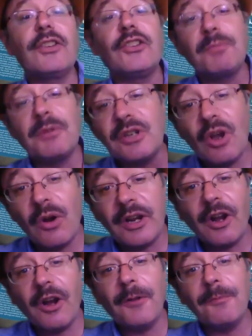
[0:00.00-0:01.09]
It's been going
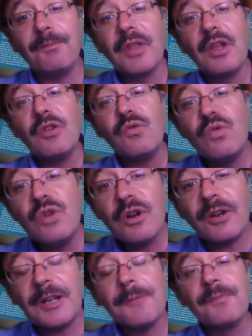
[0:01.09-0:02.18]
on
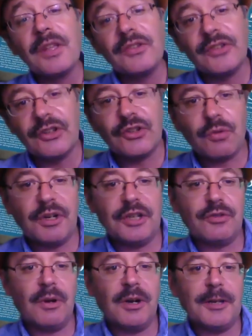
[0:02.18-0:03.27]
really since
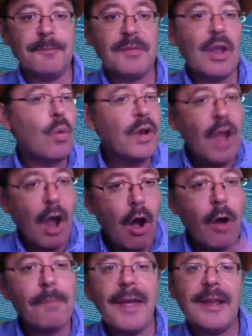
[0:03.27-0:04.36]
2020. We
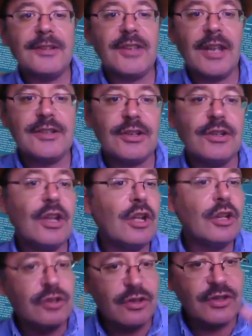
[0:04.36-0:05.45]
all pay attention
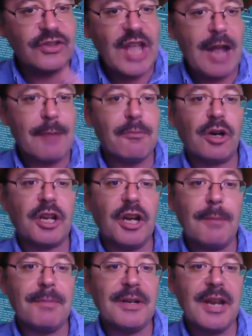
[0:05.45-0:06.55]
to the stock market
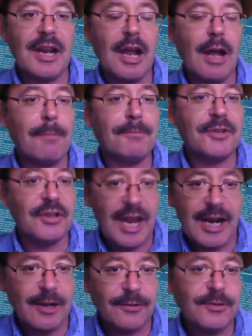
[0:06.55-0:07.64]
ups and
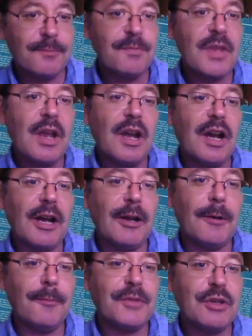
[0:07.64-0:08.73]
downs.
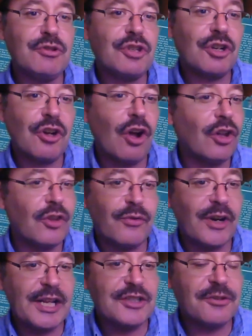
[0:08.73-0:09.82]
You turn on the
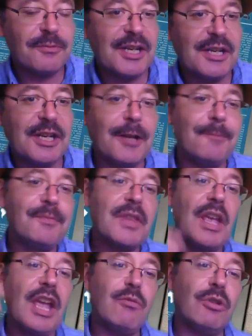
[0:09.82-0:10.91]
financial media,
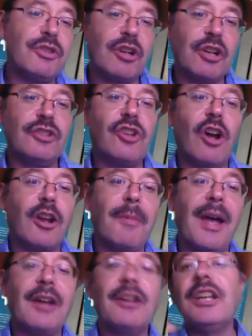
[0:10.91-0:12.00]
and what they're going to talk
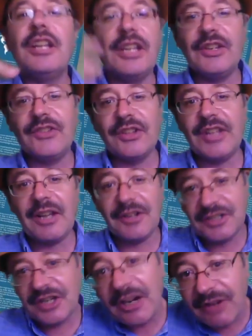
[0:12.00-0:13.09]
about is the daily
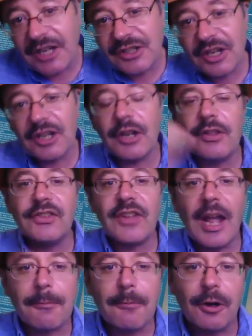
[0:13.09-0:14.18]
gyration of the
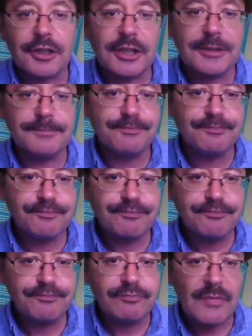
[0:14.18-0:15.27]
stock market.
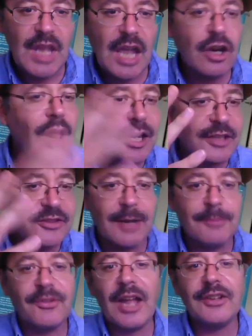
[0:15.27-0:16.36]
And a lot of
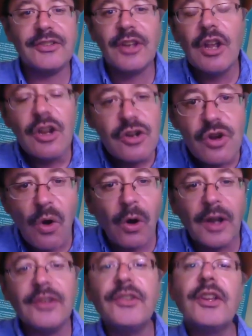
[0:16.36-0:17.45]
times that's
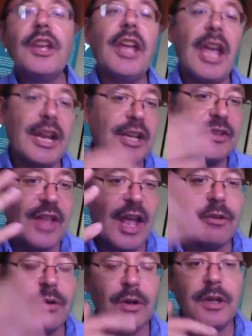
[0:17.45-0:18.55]
noise, and it's not
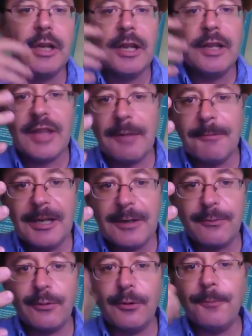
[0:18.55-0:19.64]
really that
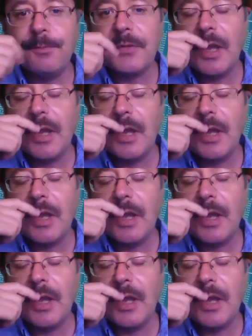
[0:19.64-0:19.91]
meaningful.